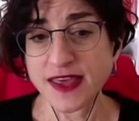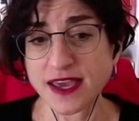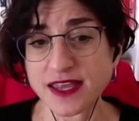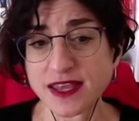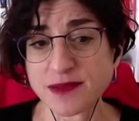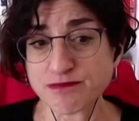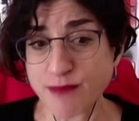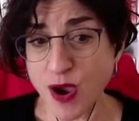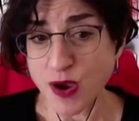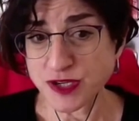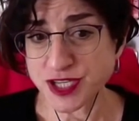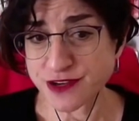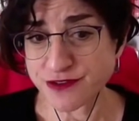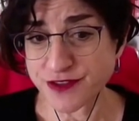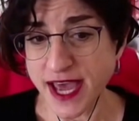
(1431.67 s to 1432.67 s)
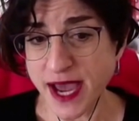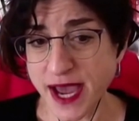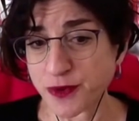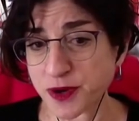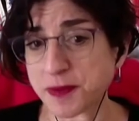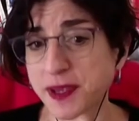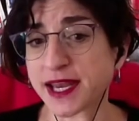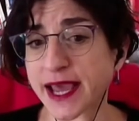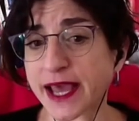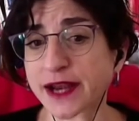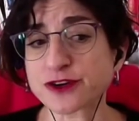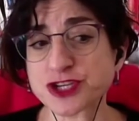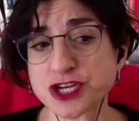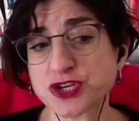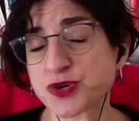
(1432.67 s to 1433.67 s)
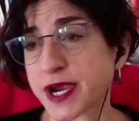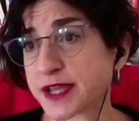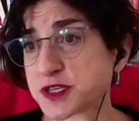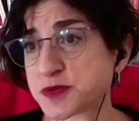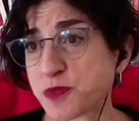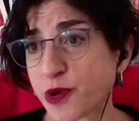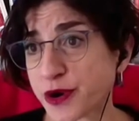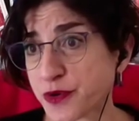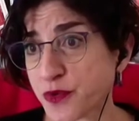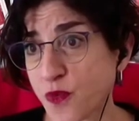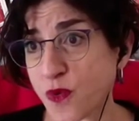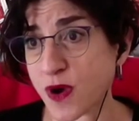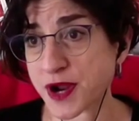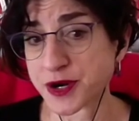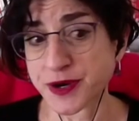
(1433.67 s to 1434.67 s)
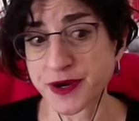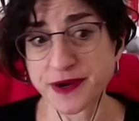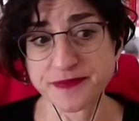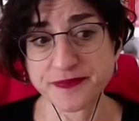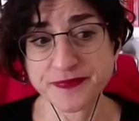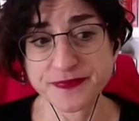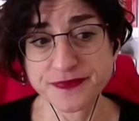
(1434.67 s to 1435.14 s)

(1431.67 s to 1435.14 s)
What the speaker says: that would be in energy, transport, and water.